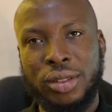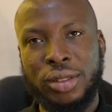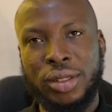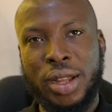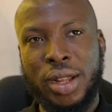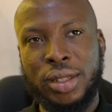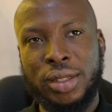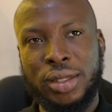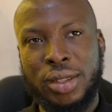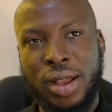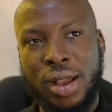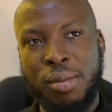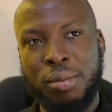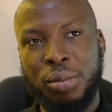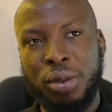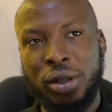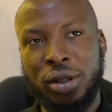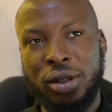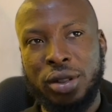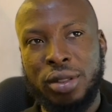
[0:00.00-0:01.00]
that
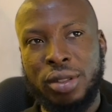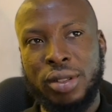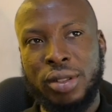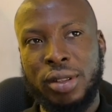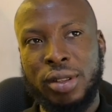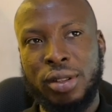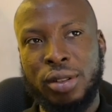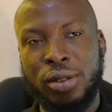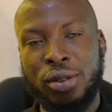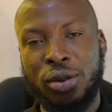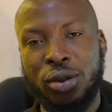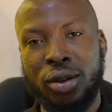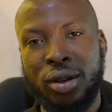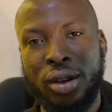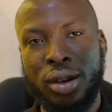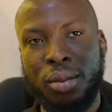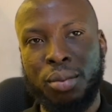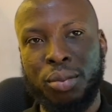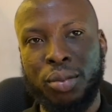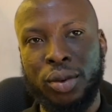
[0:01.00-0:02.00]
ability to
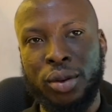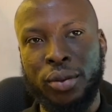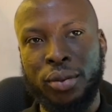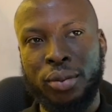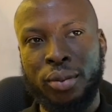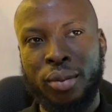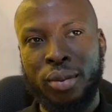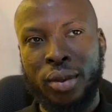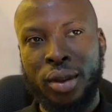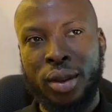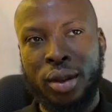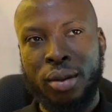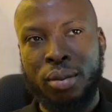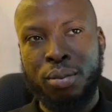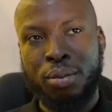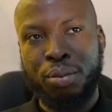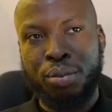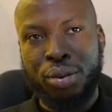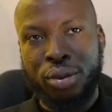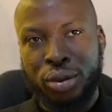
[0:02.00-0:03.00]
keep
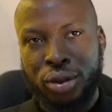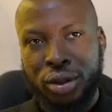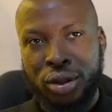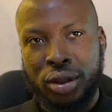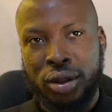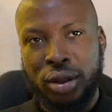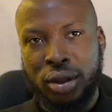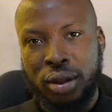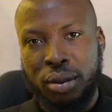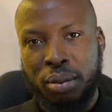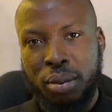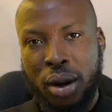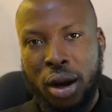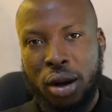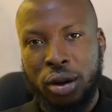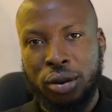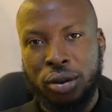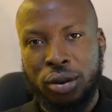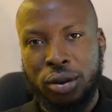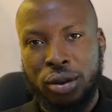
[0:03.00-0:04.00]
pushing the
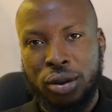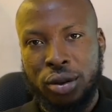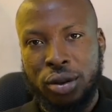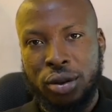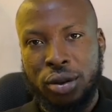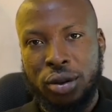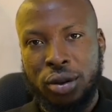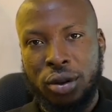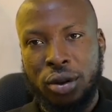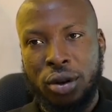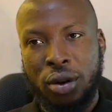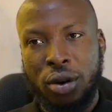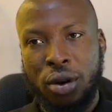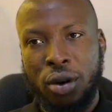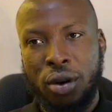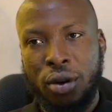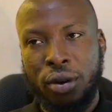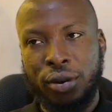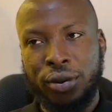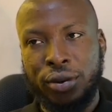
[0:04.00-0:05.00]
bounds
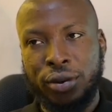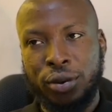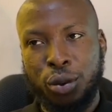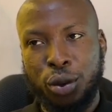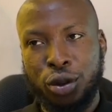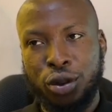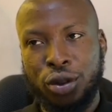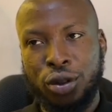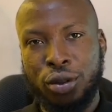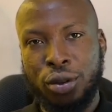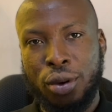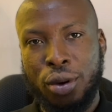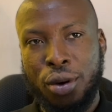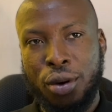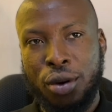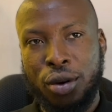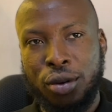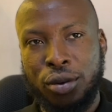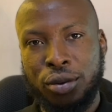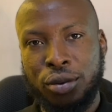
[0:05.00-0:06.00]
of what you
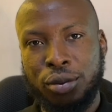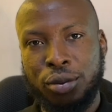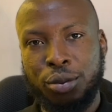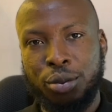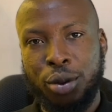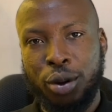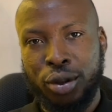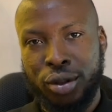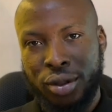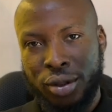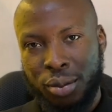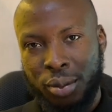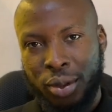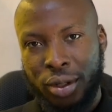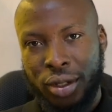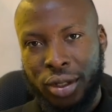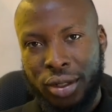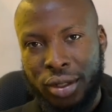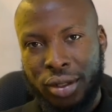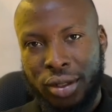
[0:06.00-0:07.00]
call
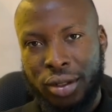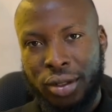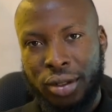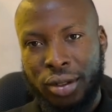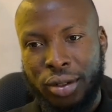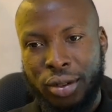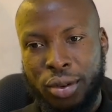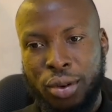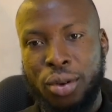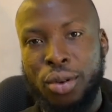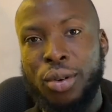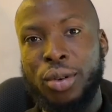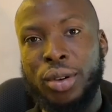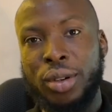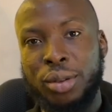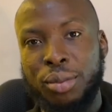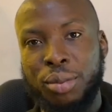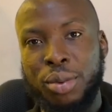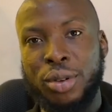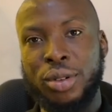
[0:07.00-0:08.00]
possibility or
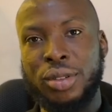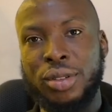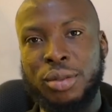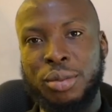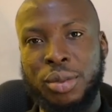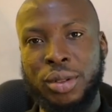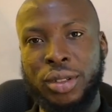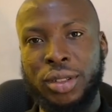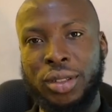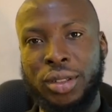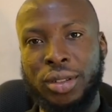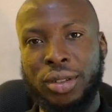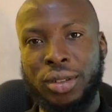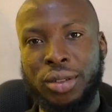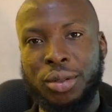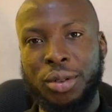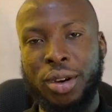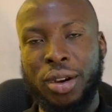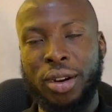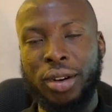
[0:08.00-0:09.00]
impossibility,
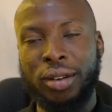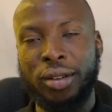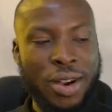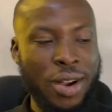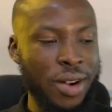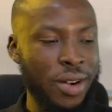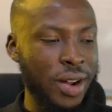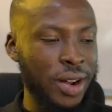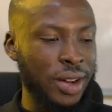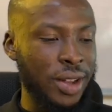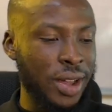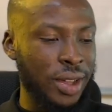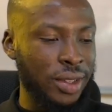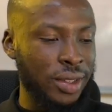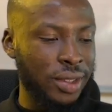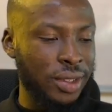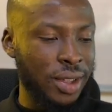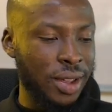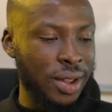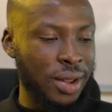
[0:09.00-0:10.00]
right? All right,
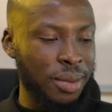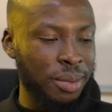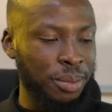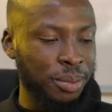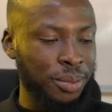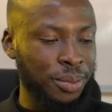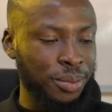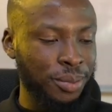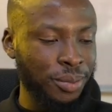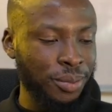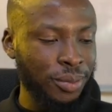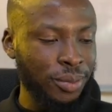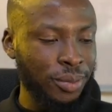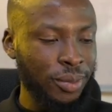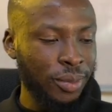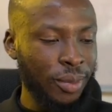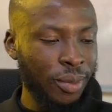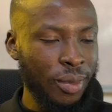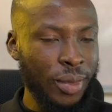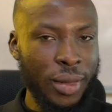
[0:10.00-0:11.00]
guys. That
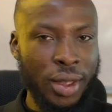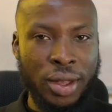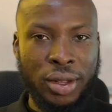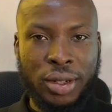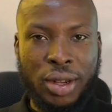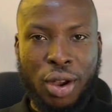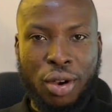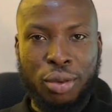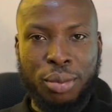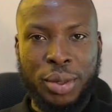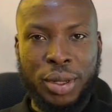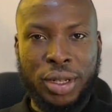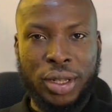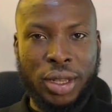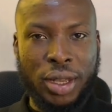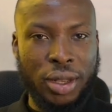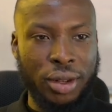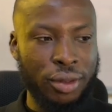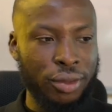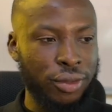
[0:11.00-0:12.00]
will be
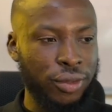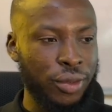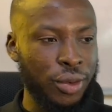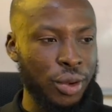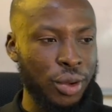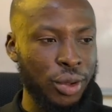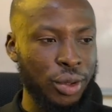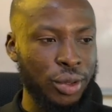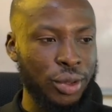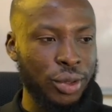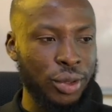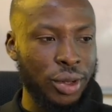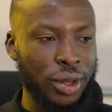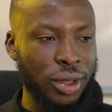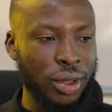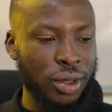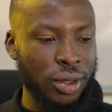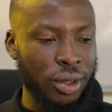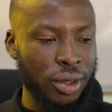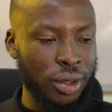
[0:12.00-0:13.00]
the end for
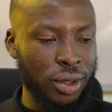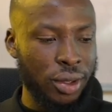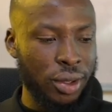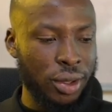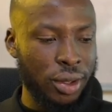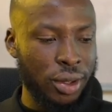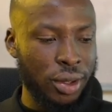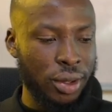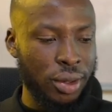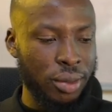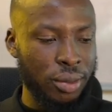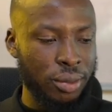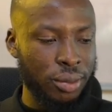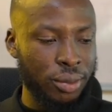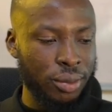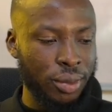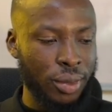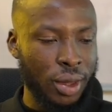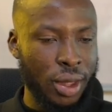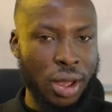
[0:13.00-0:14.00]
today. I
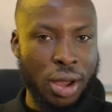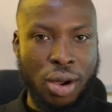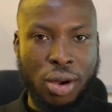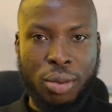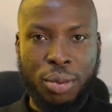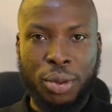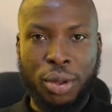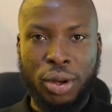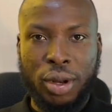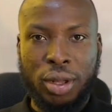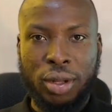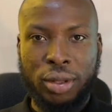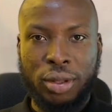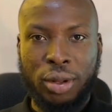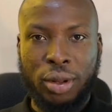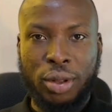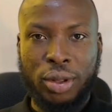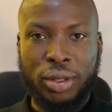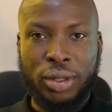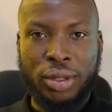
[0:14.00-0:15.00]
hope you learned a
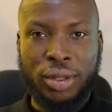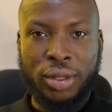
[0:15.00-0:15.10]
lot.